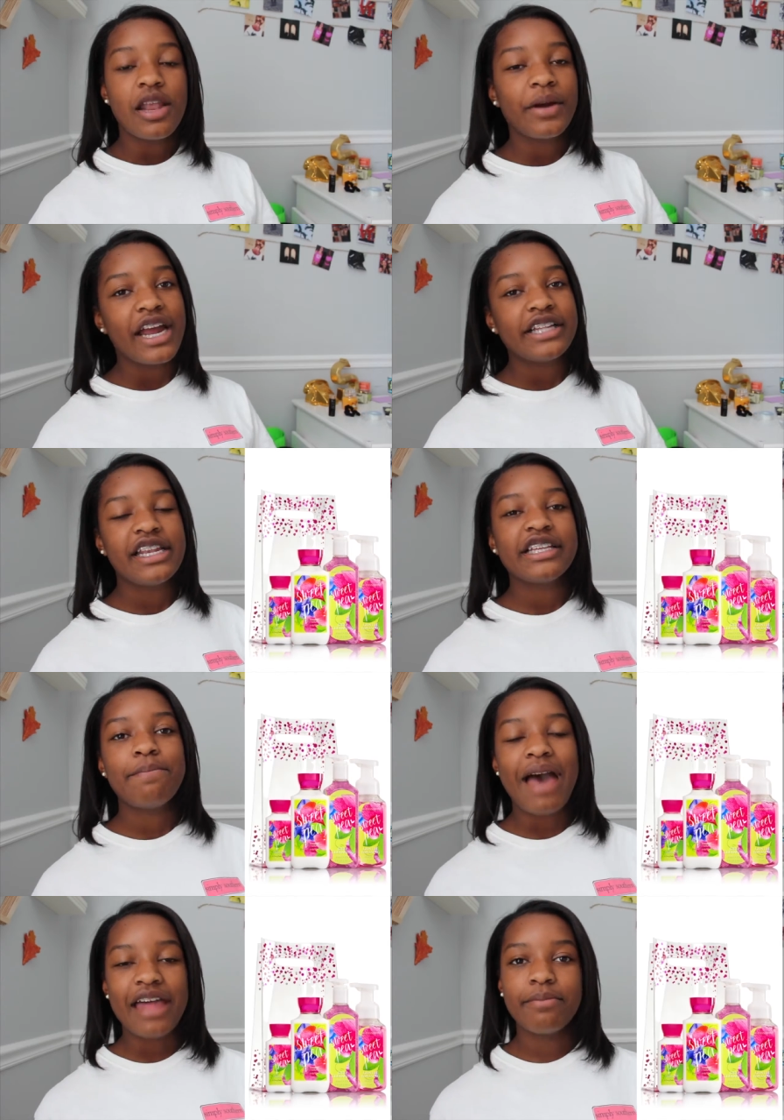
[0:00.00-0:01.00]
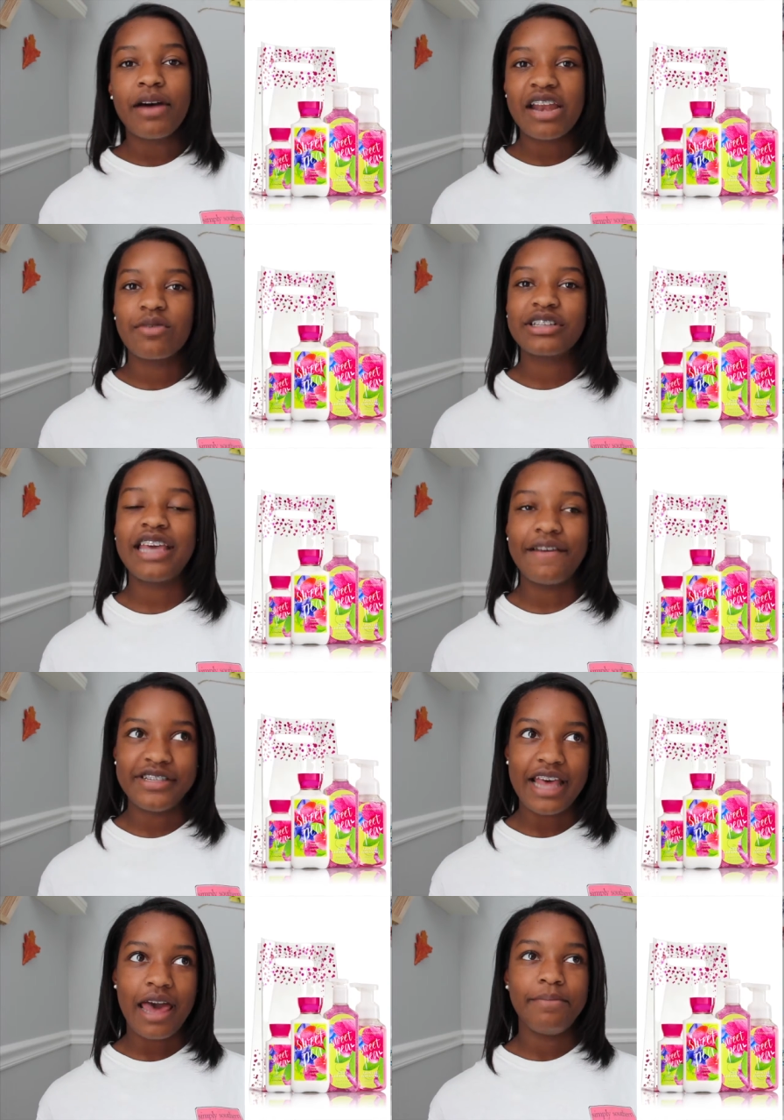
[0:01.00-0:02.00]
Number 18 is a Bath & Body Works gift
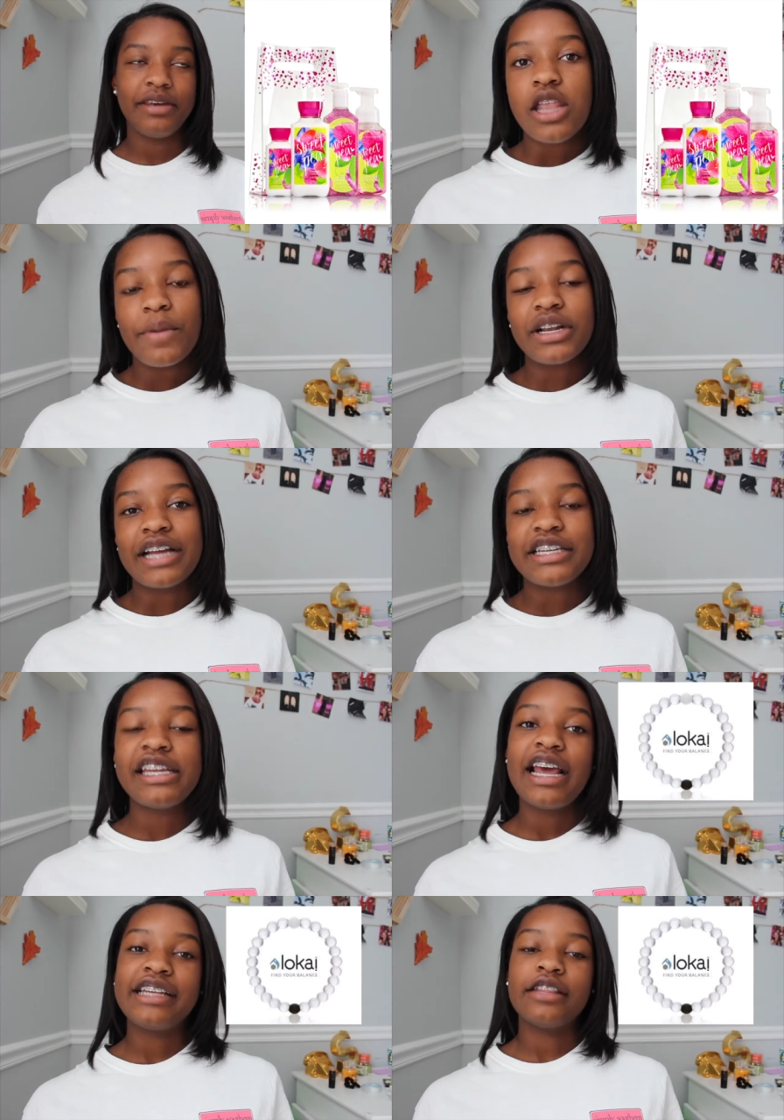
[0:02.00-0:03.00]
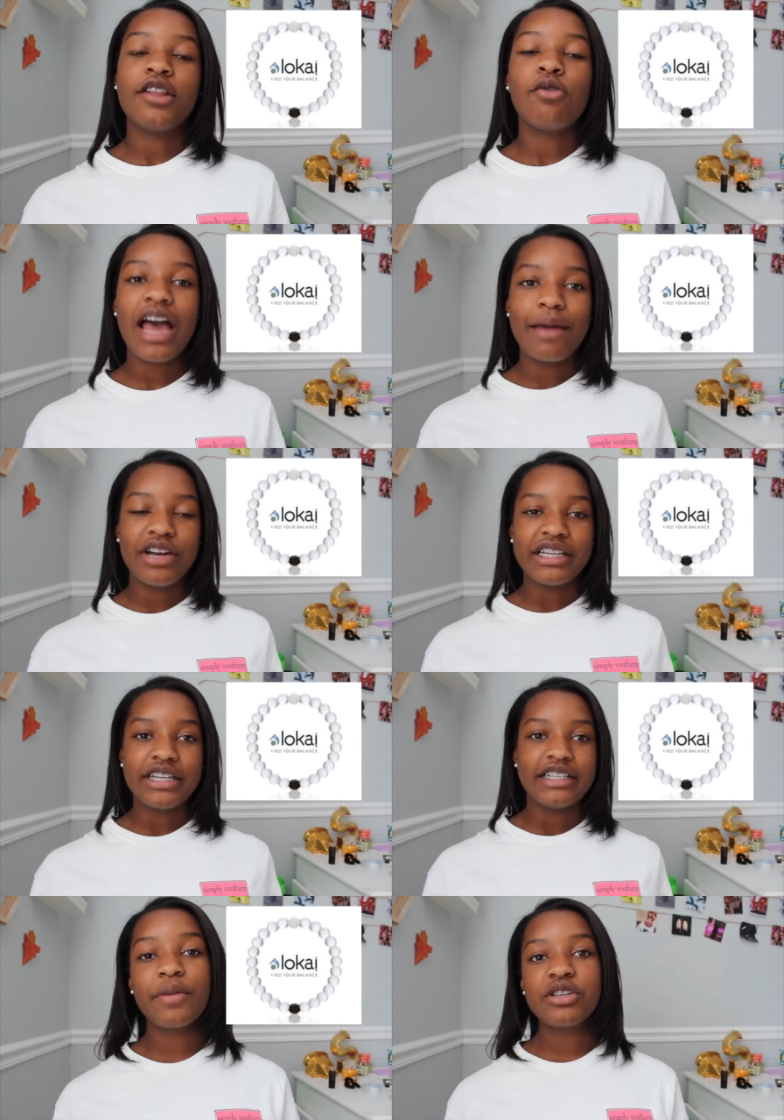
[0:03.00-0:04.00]
set. Number 19 is Lokai
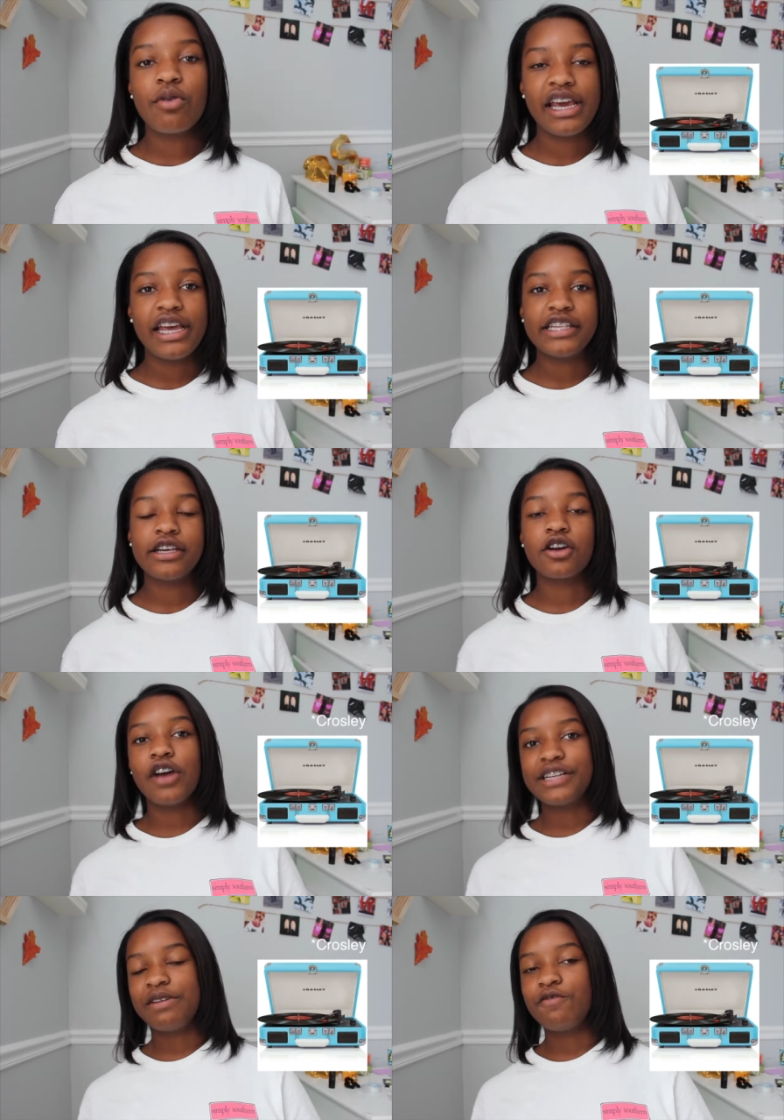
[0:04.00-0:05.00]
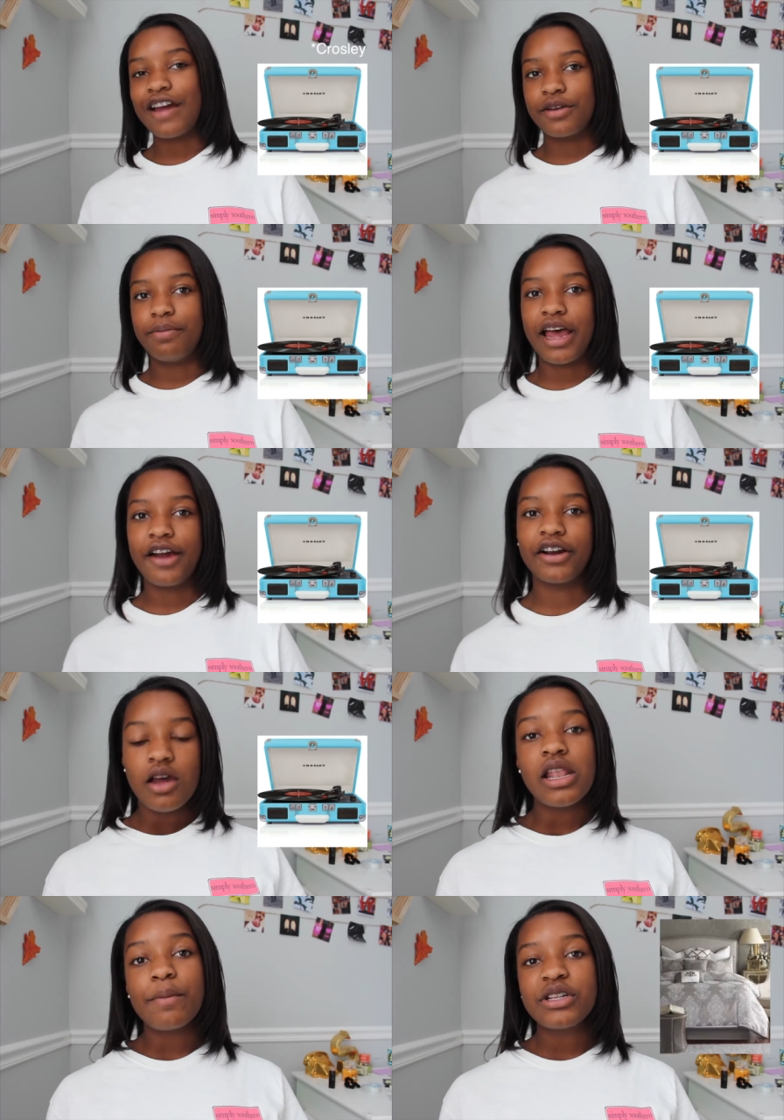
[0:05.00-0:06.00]
bracelet. Number 20 is a Crosley record player.
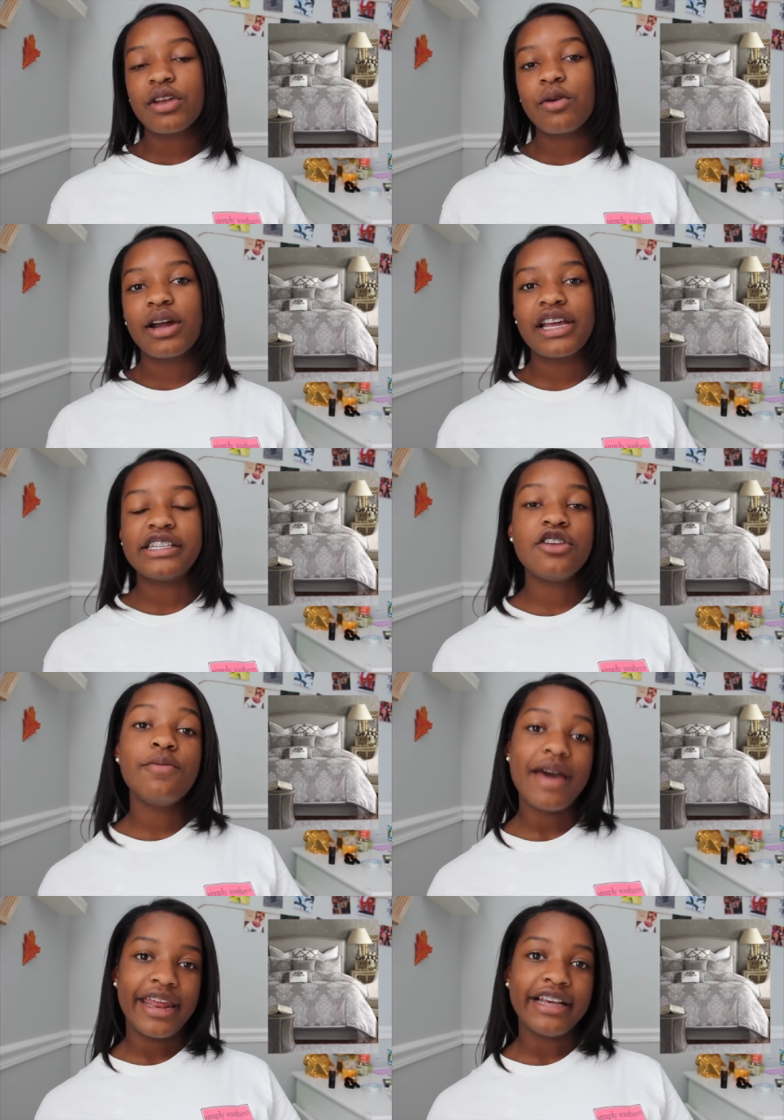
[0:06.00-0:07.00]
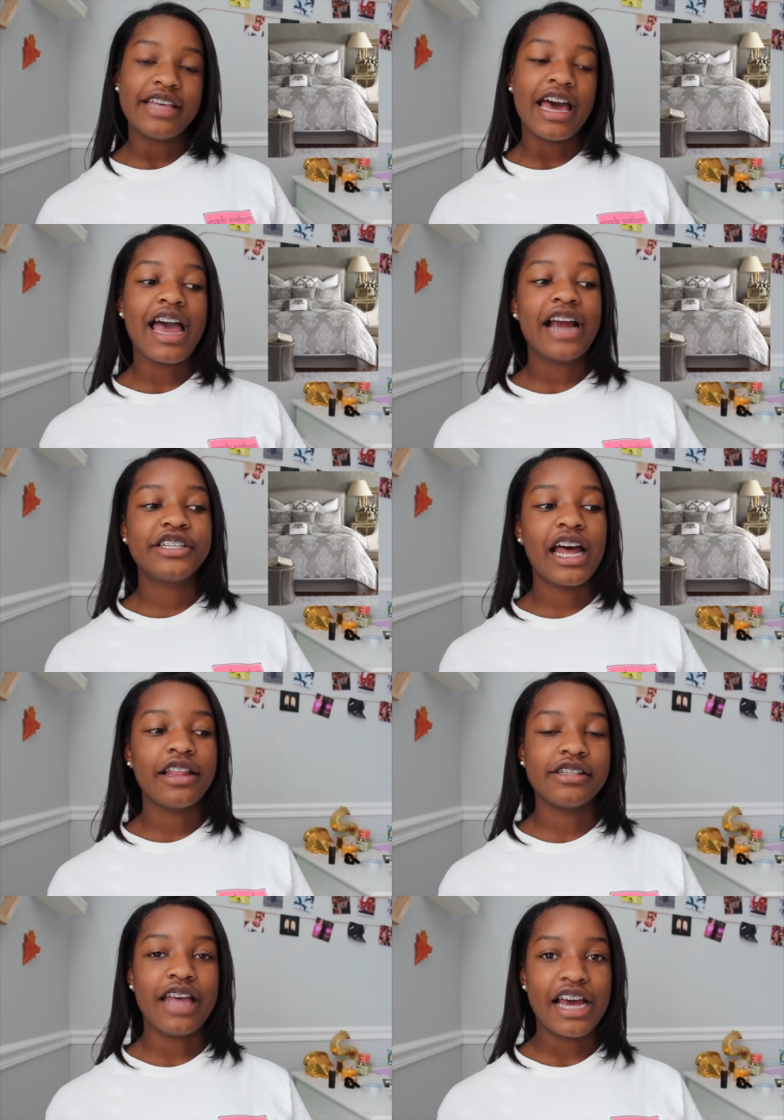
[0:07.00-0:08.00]
Number 21 is a new bedding set. I actually got
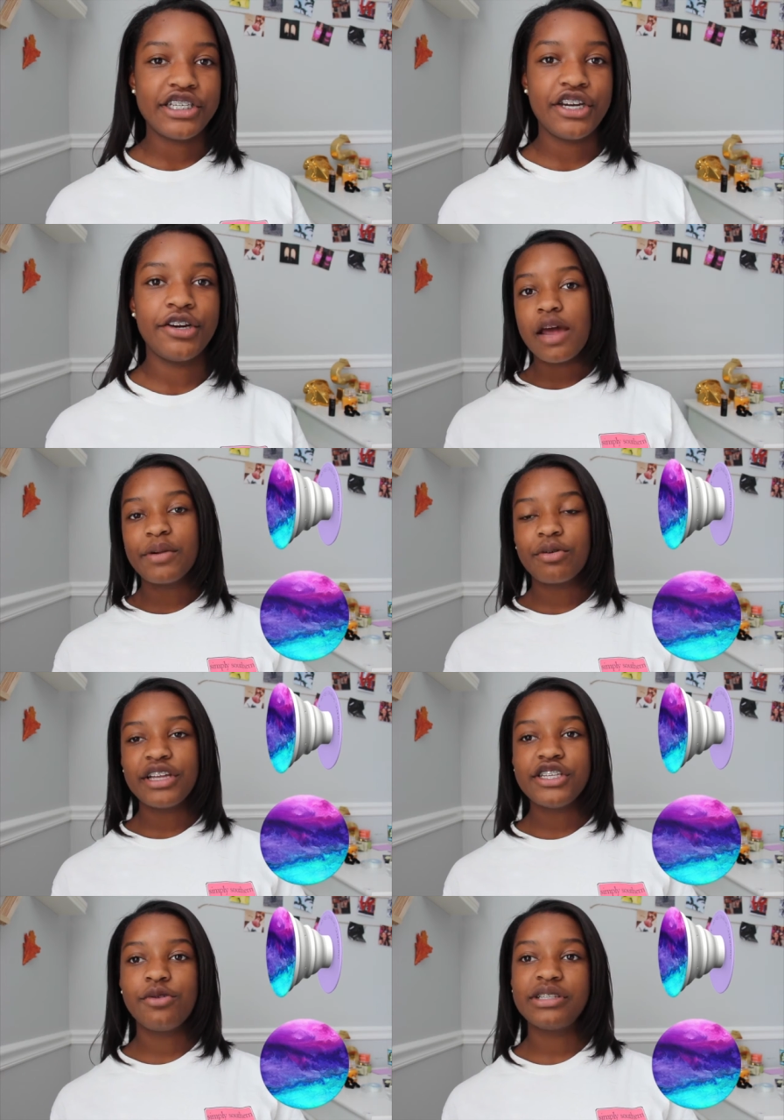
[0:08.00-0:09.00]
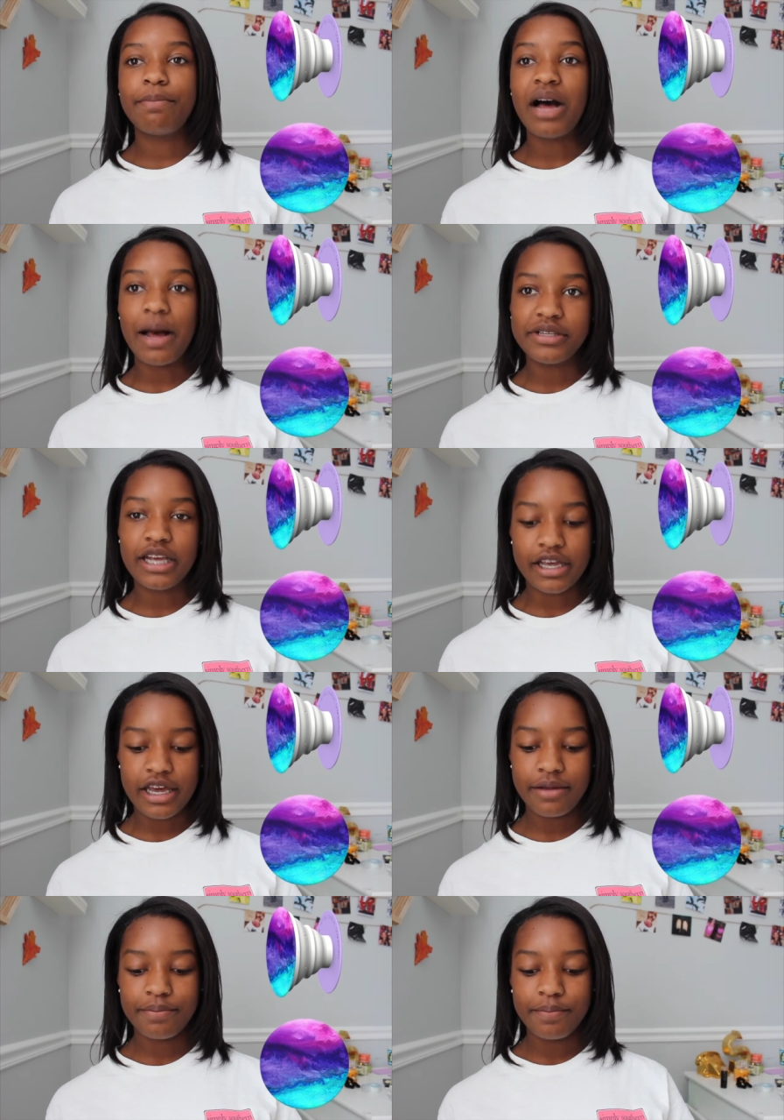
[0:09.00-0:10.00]
this last year. Number 22 is a pop socket.